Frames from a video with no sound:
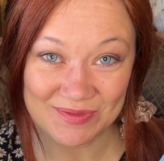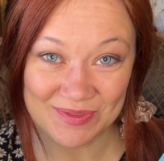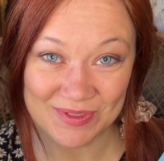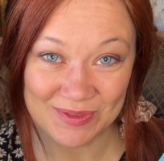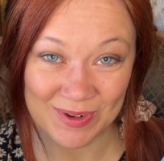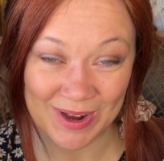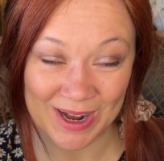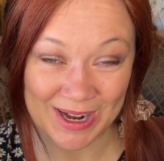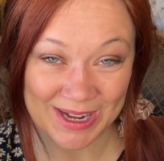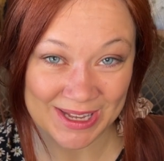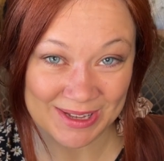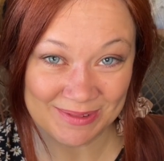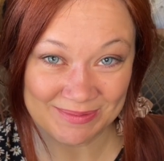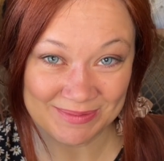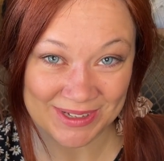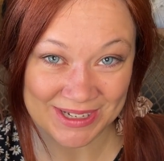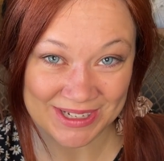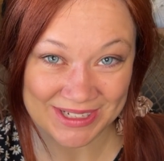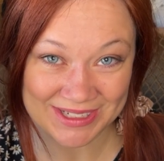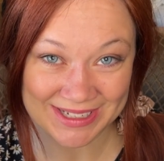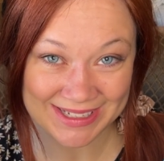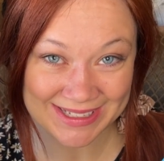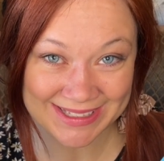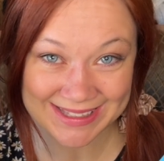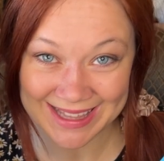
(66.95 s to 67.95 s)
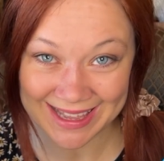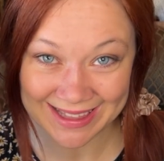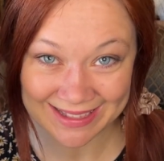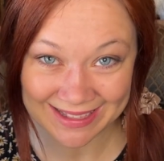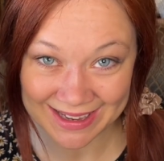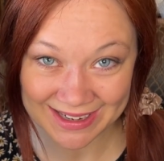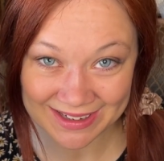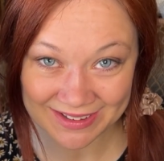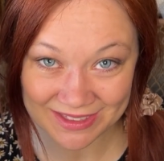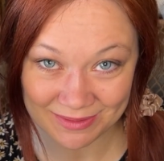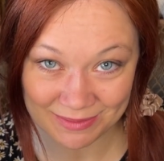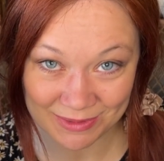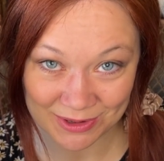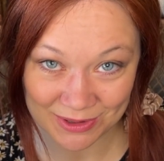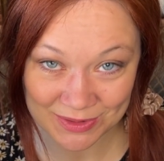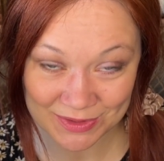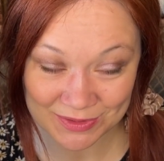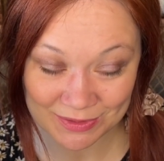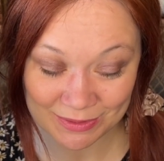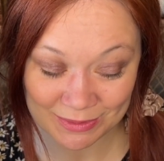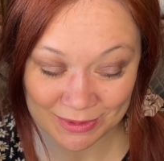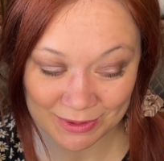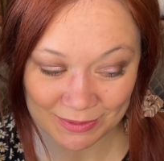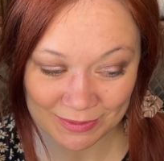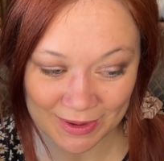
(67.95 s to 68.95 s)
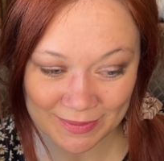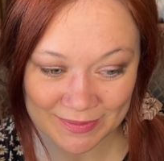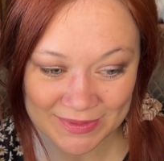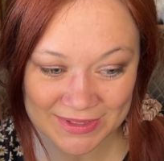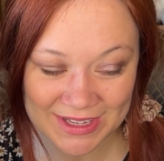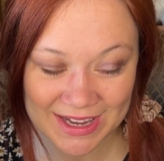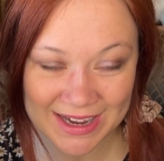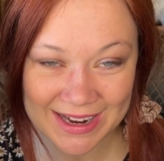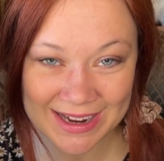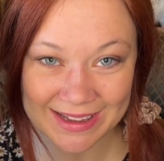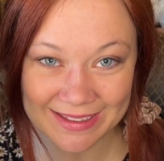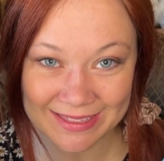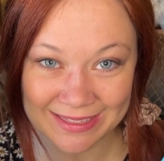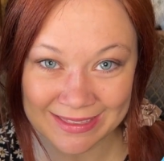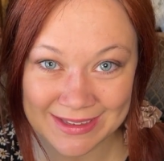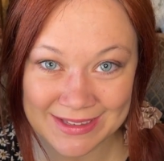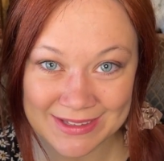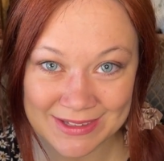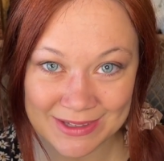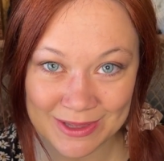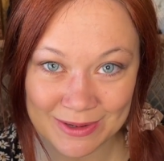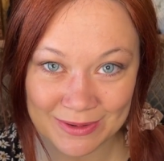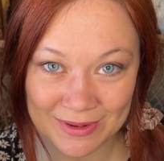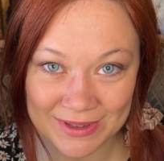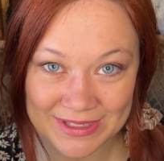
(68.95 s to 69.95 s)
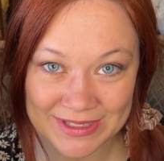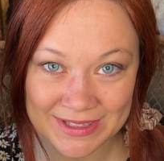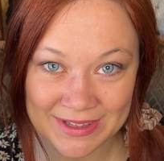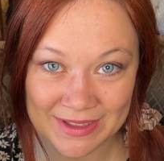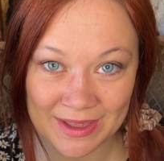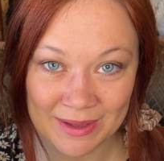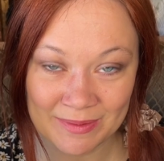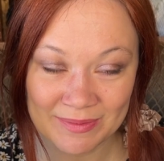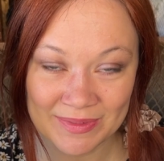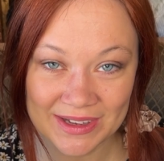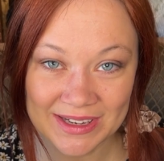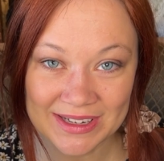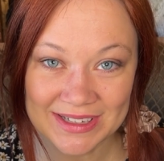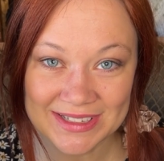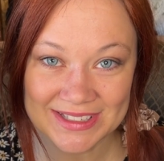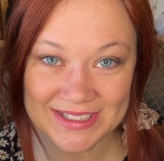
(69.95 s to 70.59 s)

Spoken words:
walking plushies they liked the most from the website, and these are the ones that they picked.